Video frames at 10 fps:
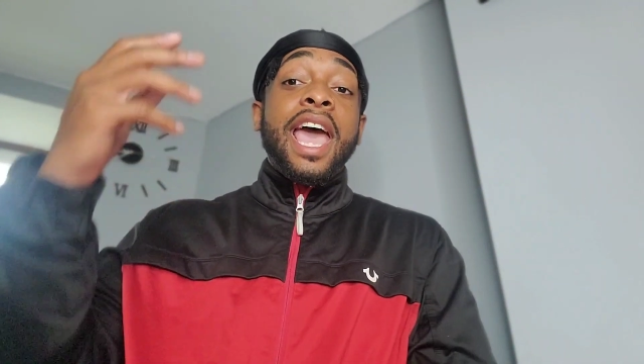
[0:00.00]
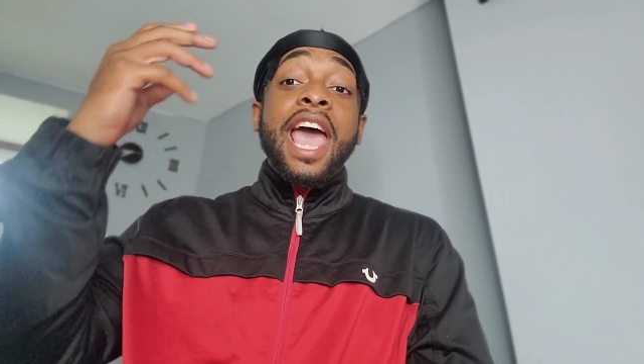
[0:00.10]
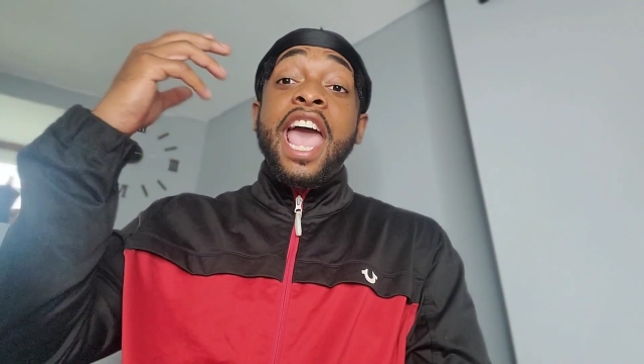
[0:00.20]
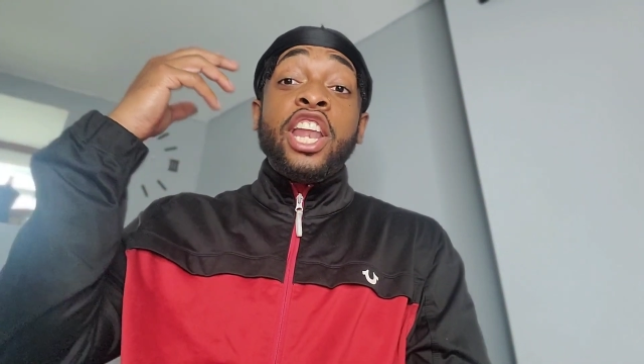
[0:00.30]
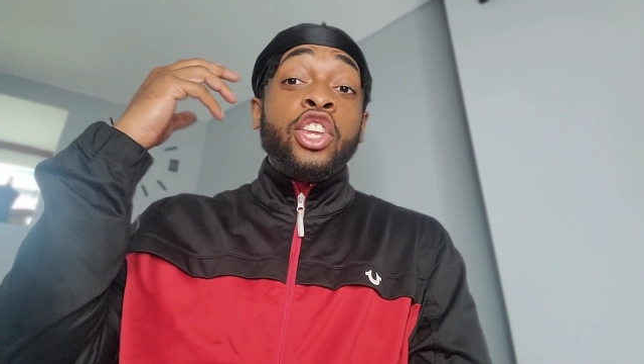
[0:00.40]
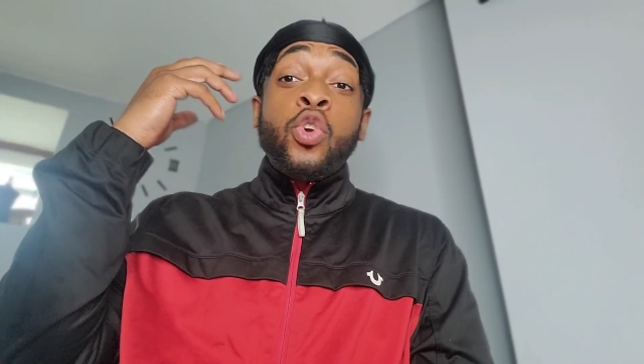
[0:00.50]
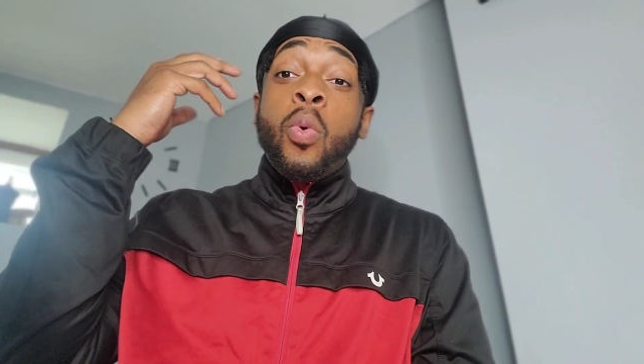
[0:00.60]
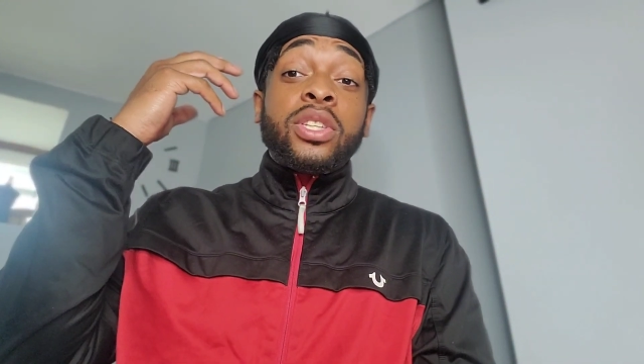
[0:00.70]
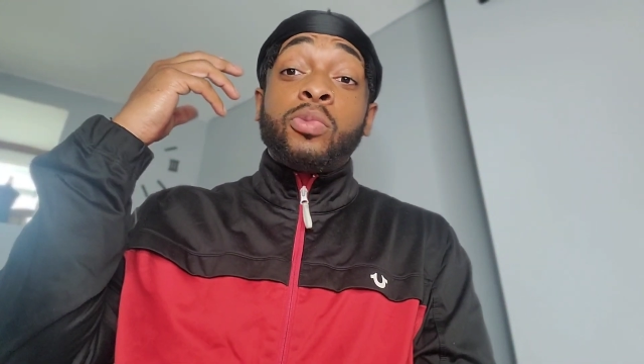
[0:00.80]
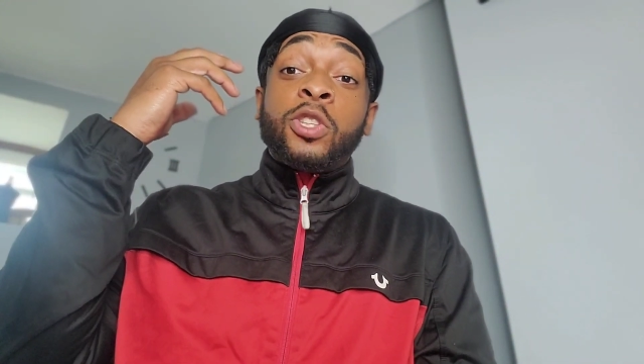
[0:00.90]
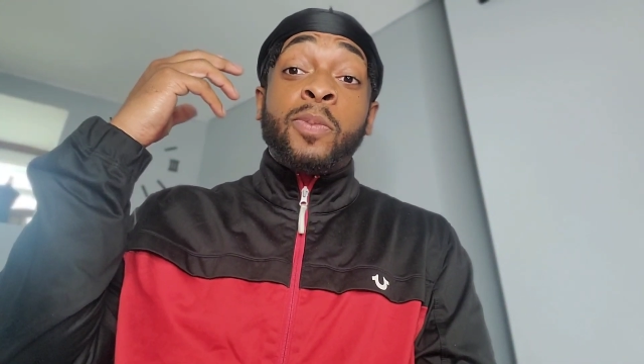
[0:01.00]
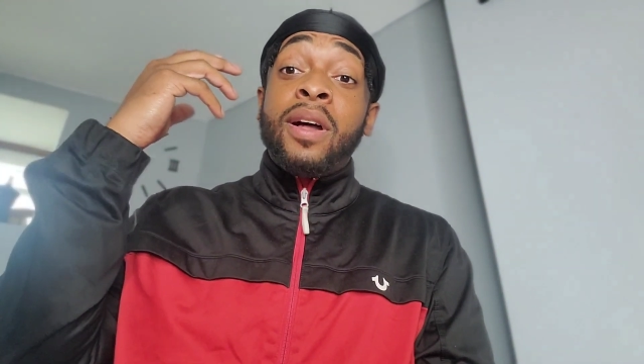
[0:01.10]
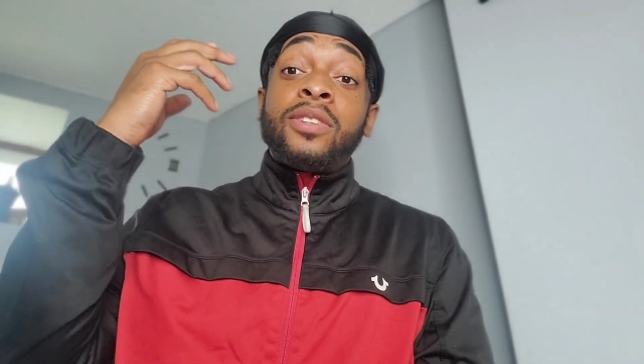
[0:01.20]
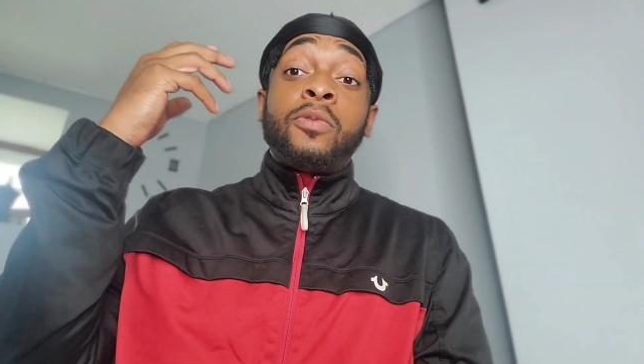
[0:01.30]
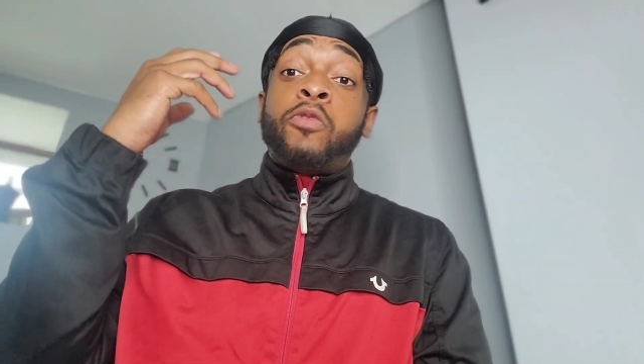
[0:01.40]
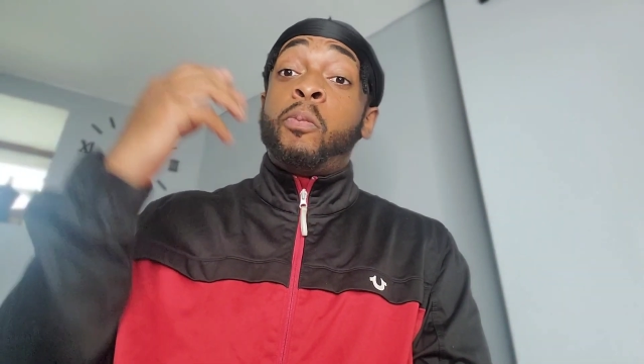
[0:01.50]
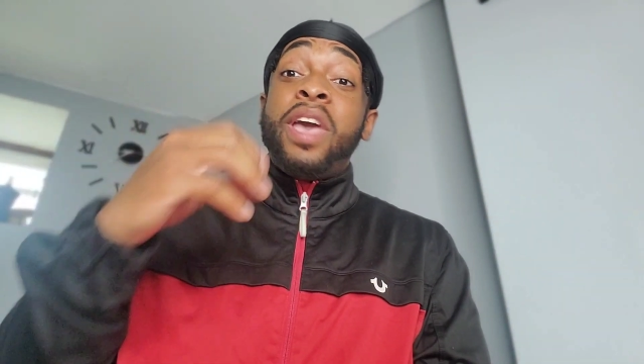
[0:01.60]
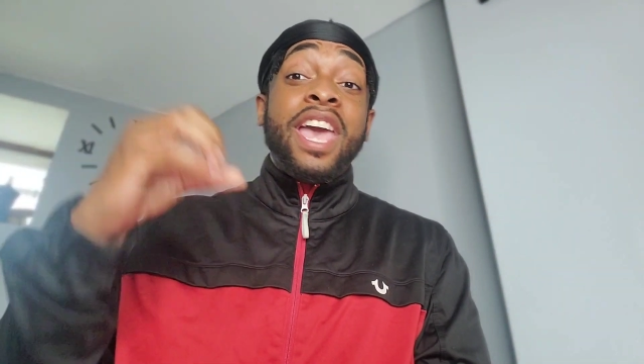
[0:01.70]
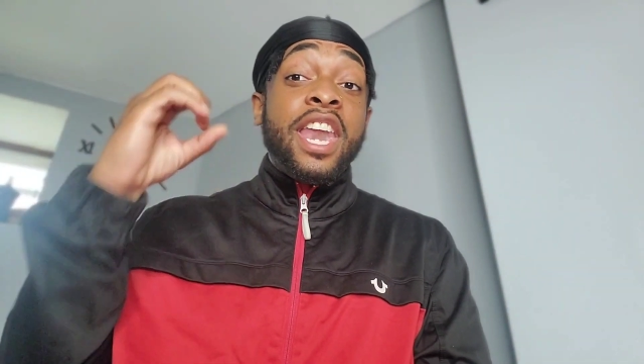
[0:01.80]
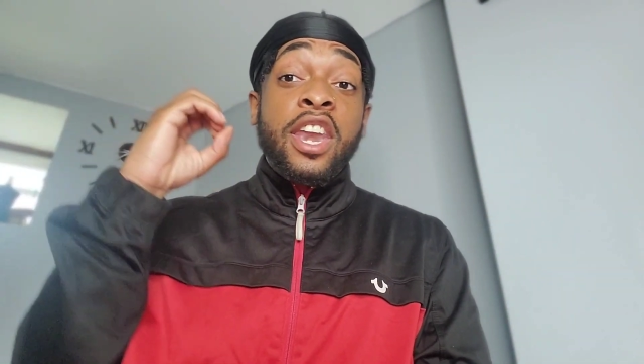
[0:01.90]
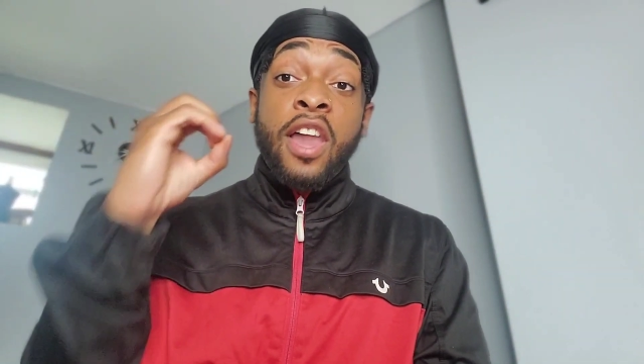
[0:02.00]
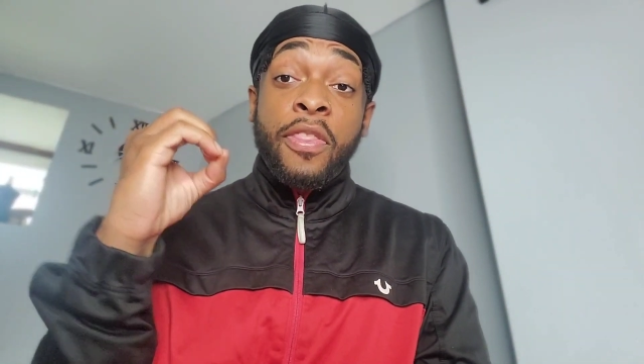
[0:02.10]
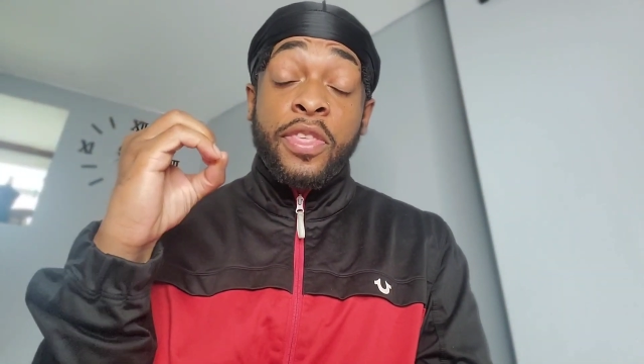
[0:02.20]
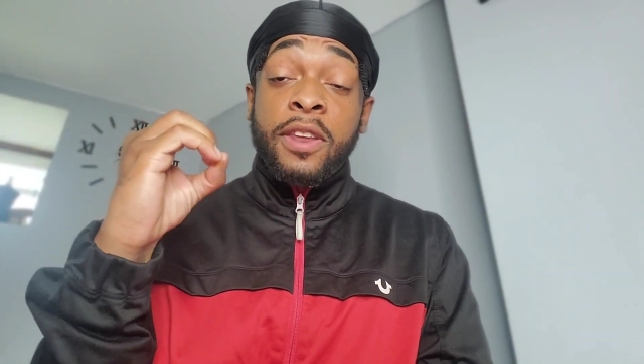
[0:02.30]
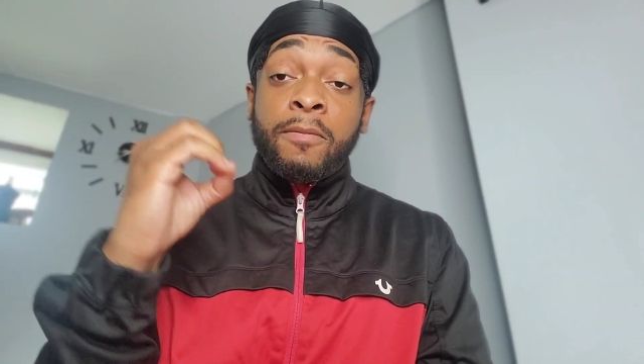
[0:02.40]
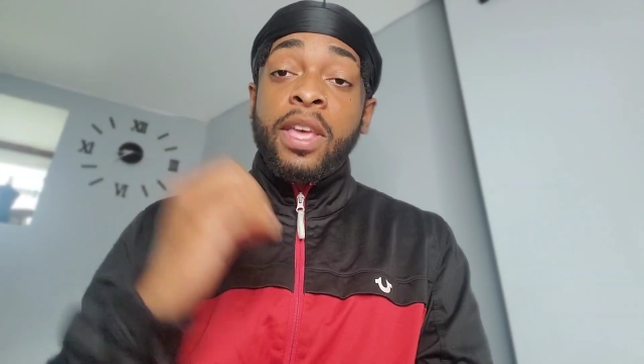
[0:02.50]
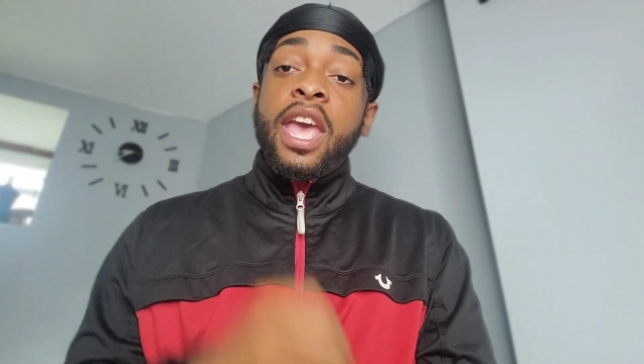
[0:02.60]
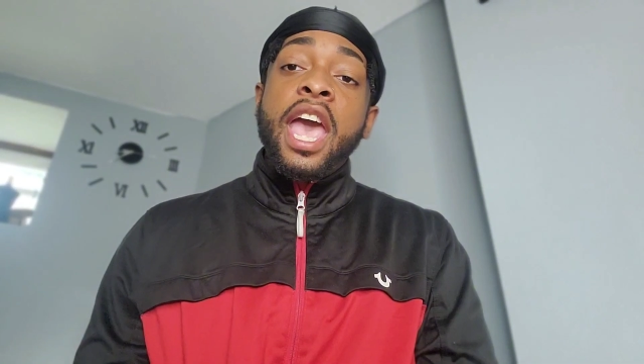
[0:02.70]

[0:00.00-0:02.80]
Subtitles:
and you wasn't responsible for paying nothing,